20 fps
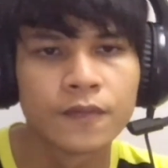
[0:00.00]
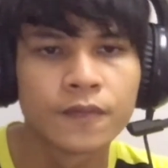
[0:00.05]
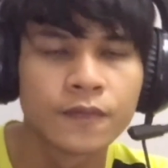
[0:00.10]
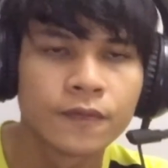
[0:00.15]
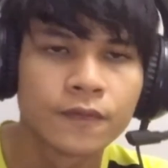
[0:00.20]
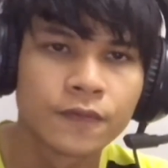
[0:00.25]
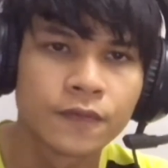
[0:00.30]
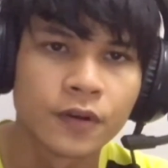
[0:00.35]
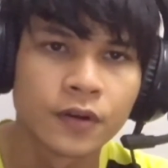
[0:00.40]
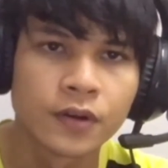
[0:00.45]

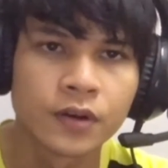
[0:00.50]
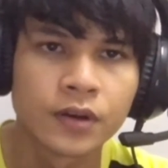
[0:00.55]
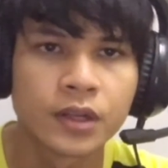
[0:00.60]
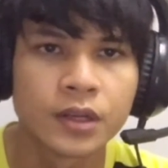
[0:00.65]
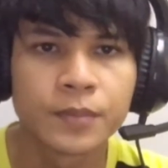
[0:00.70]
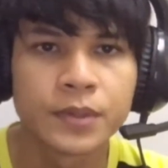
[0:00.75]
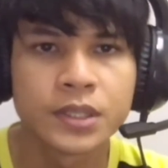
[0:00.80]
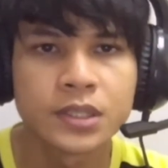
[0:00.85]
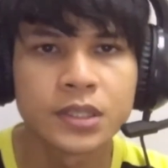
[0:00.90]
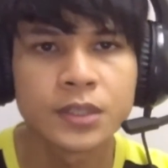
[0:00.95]
For the
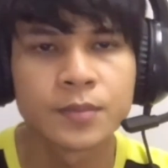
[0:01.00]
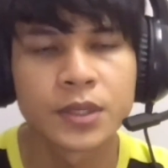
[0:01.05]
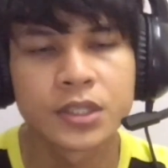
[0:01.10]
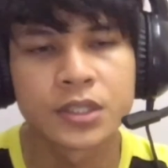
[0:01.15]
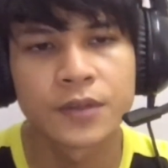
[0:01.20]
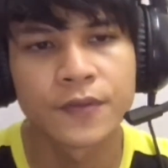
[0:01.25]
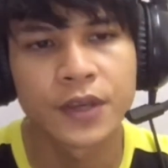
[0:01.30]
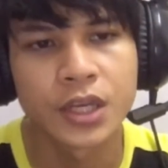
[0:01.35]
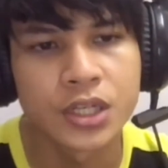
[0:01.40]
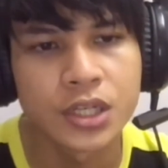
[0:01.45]
PC
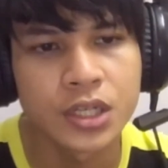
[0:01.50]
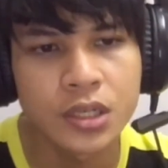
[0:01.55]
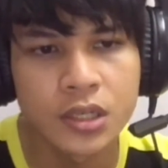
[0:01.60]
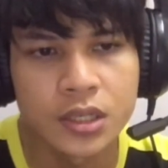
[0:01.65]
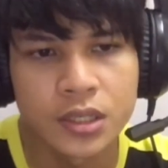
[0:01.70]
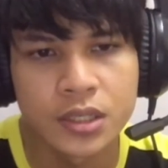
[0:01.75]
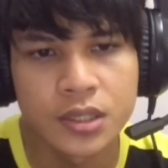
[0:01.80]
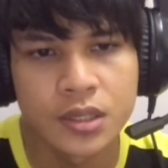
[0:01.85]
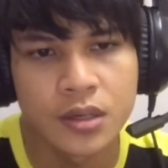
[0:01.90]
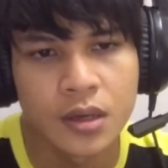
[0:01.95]
specification
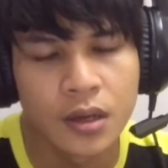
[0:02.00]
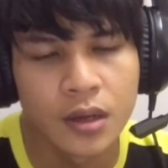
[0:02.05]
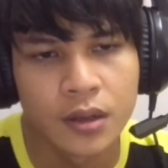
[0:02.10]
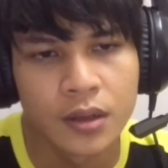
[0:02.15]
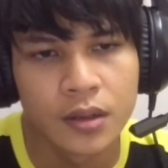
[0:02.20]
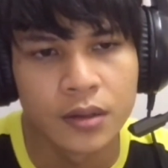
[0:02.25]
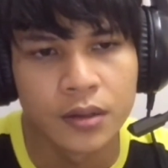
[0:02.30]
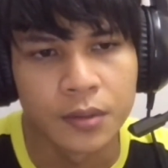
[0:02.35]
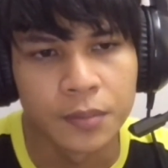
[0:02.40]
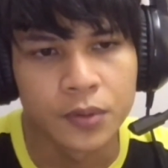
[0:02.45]
is
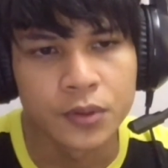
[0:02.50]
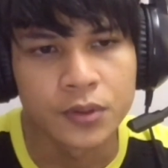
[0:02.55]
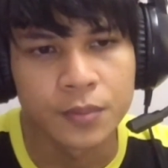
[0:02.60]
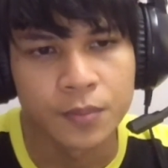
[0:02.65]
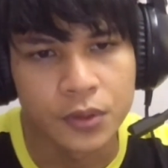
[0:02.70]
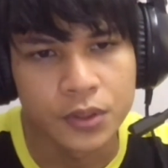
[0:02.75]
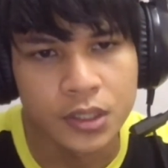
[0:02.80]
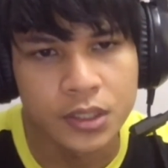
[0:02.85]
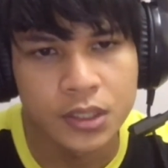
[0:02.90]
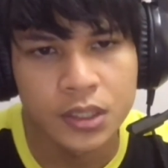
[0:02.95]
the
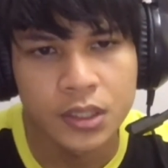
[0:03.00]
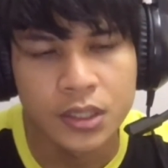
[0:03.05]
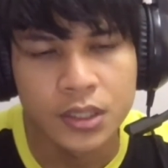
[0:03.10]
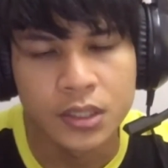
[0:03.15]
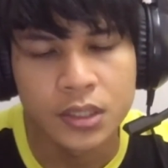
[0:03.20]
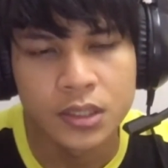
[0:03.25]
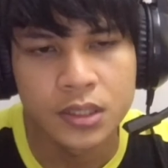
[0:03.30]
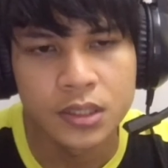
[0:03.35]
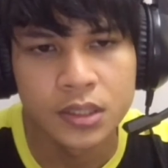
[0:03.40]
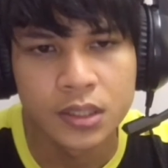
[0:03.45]
processor
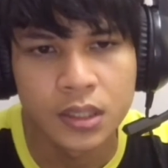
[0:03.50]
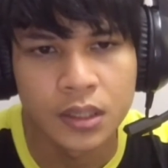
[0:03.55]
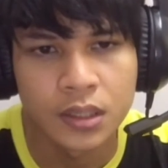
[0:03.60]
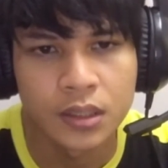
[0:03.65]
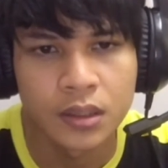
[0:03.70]
is